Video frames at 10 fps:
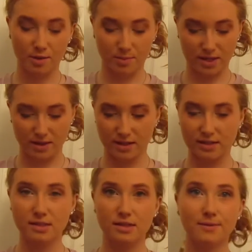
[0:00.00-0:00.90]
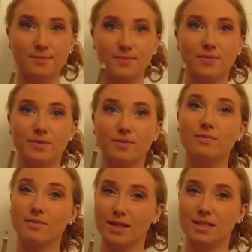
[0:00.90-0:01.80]
but this,
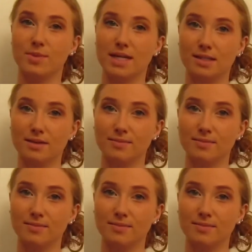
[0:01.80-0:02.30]
it's amazing.